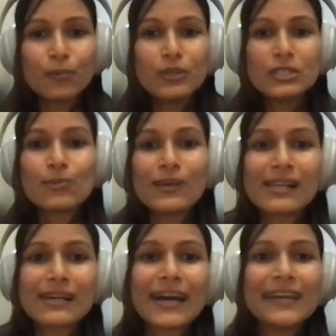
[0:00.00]
which
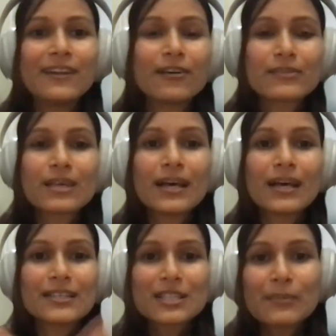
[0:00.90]
will kind of
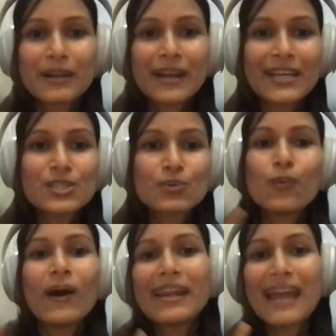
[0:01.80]
summarize
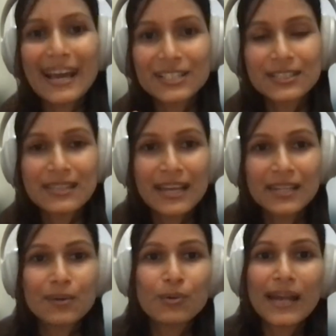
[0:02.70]
one action
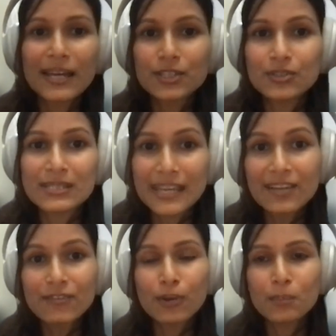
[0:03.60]
that they would like to
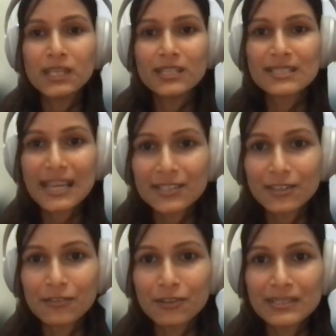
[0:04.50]
take from their
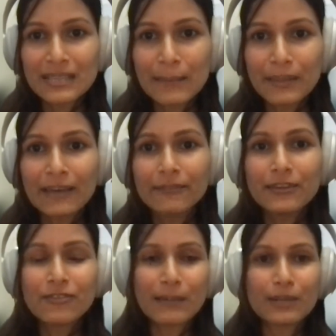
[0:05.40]
sector. For example,
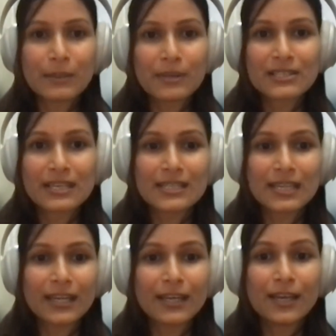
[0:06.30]
if I'm
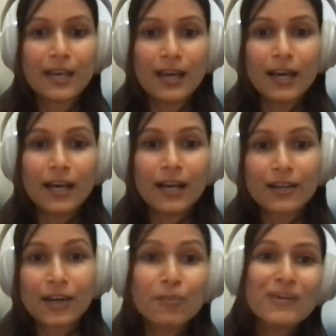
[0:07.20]
representing
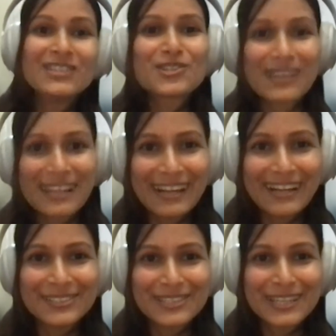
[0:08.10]
conventional
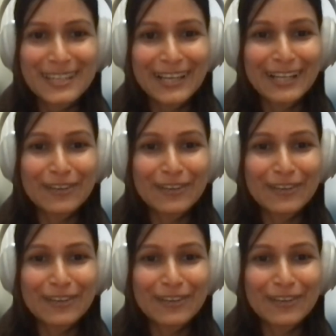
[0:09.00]
energy,